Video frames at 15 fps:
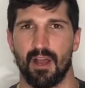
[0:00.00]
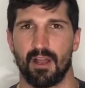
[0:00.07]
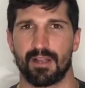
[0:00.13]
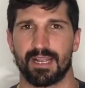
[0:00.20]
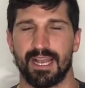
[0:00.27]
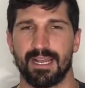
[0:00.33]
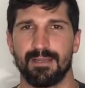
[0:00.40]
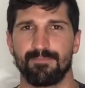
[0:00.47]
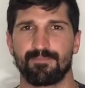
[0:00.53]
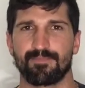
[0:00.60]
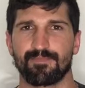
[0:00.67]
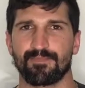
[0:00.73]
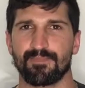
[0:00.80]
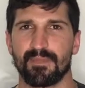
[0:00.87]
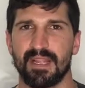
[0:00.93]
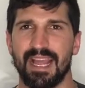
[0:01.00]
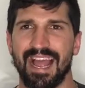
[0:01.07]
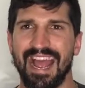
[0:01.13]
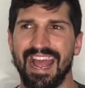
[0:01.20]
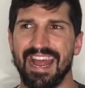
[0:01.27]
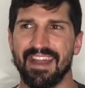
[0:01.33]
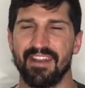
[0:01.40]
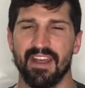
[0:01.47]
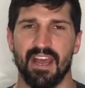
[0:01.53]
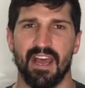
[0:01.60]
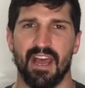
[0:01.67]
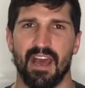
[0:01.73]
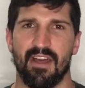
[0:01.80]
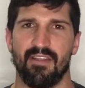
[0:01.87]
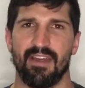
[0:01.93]
Okay. And
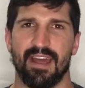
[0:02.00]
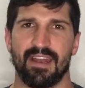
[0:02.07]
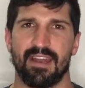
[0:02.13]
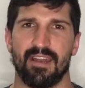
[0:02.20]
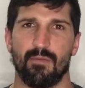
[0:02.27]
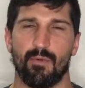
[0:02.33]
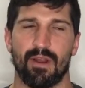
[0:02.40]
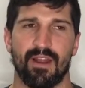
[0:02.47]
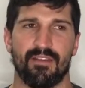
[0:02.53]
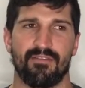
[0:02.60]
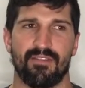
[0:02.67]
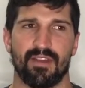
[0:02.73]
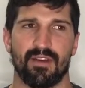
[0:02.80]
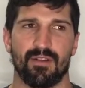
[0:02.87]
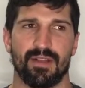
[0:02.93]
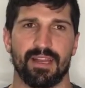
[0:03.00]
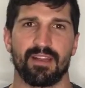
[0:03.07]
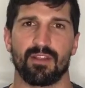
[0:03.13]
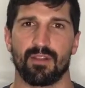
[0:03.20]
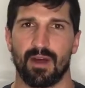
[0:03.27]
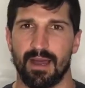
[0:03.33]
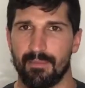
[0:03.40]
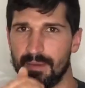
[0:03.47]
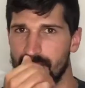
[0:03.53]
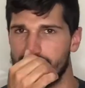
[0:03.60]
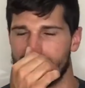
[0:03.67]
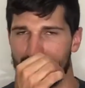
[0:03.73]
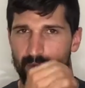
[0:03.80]
then when I feel in alignment,